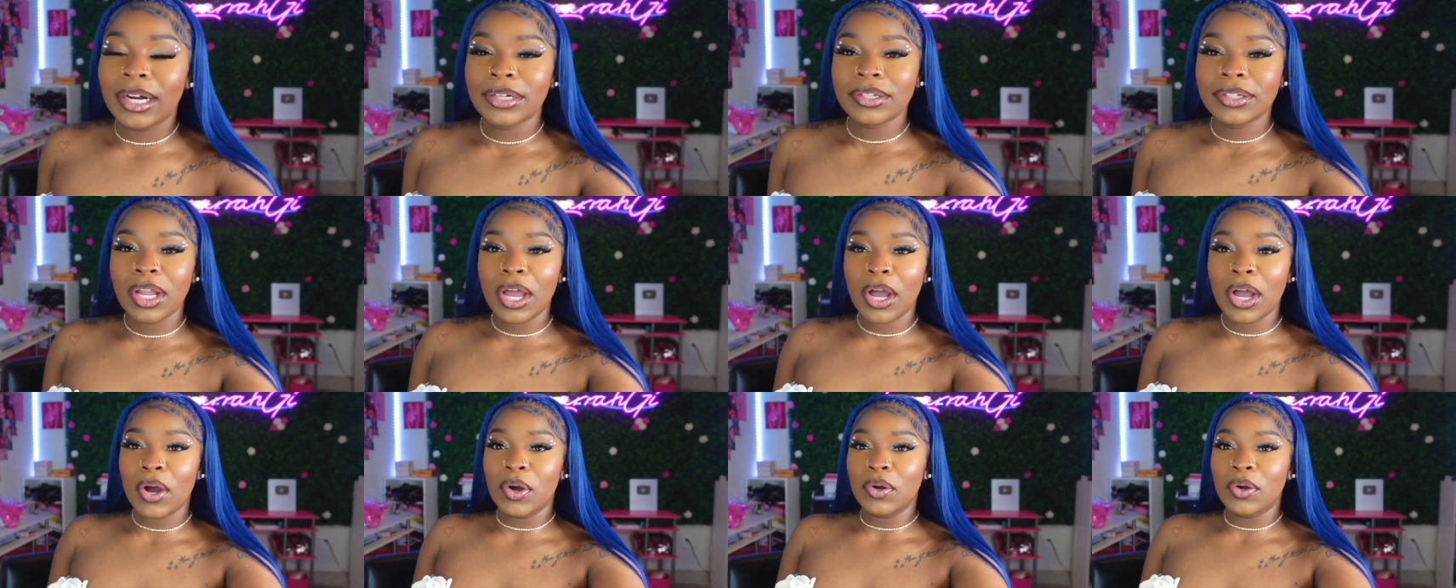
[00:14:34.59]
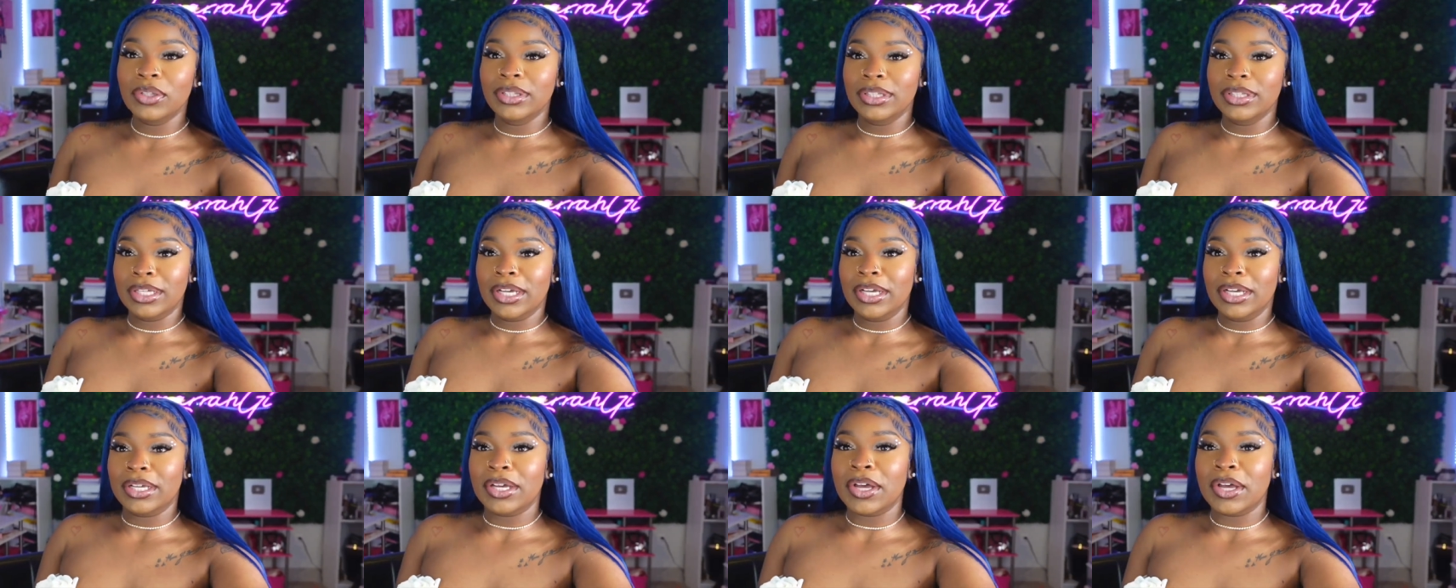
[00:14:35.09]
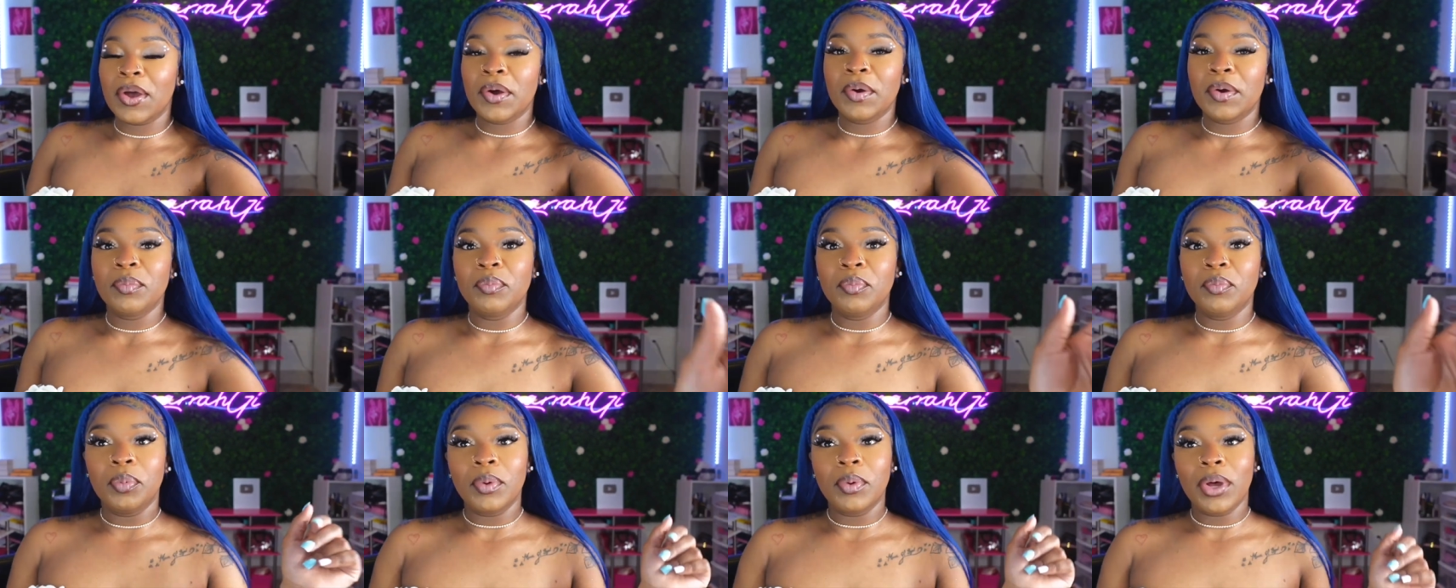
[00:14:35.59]
the whole look
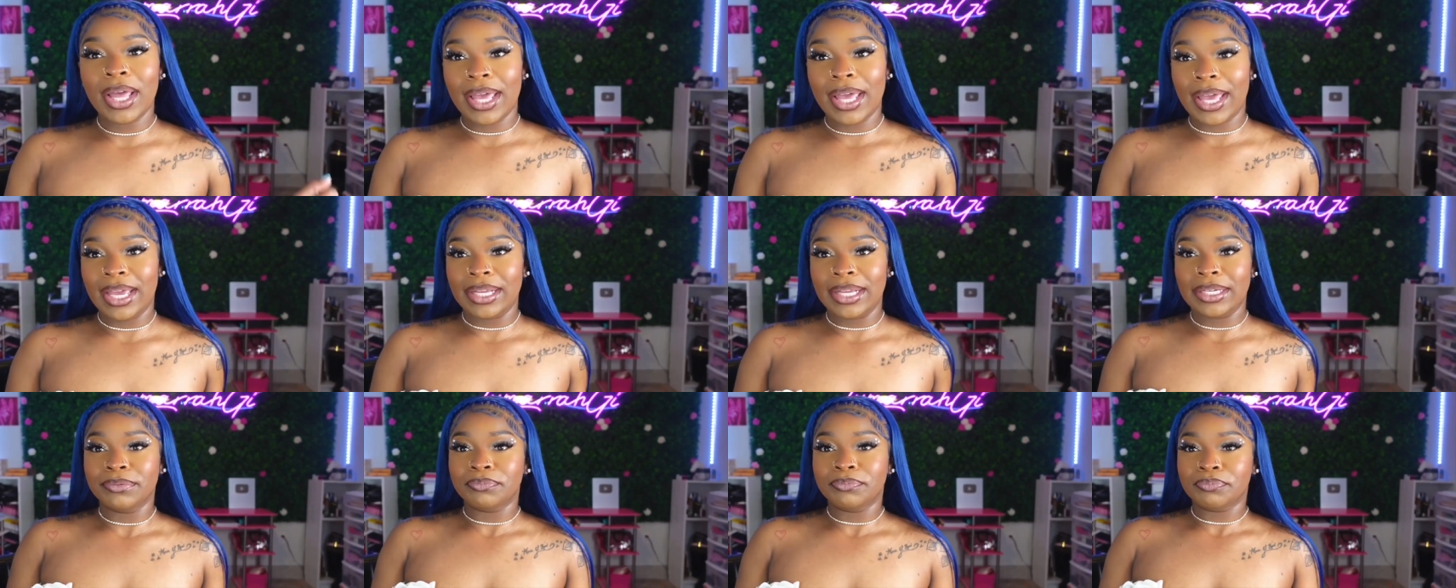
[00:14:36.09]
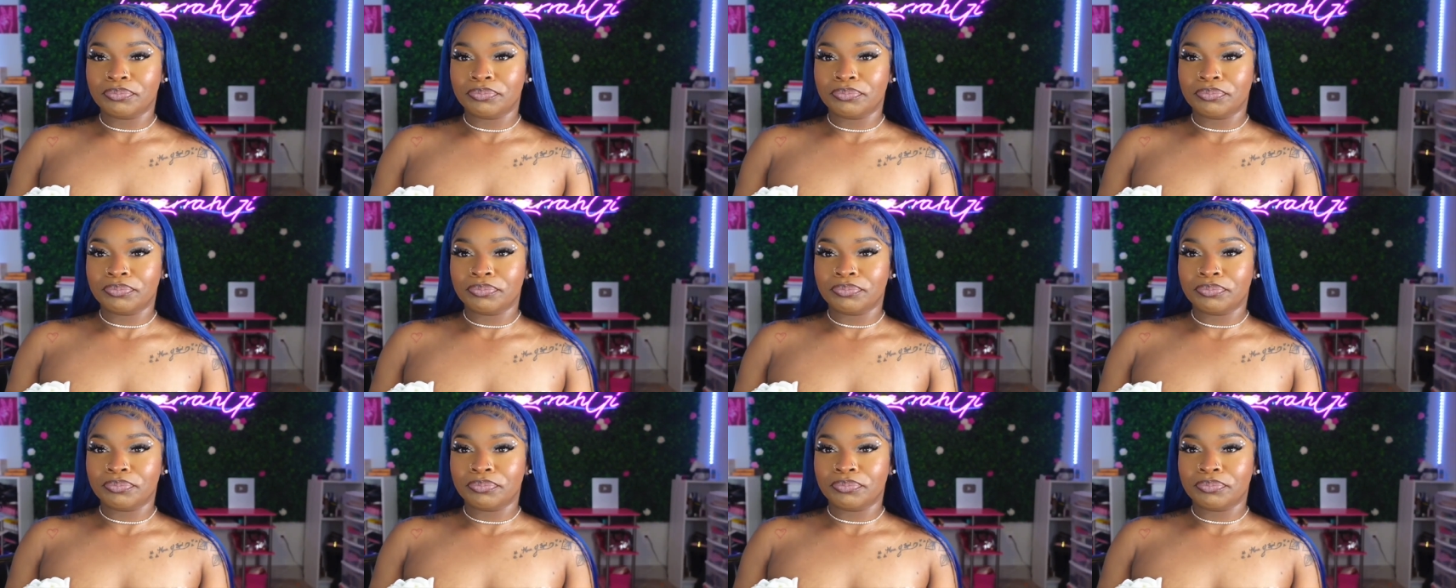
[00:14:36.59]
but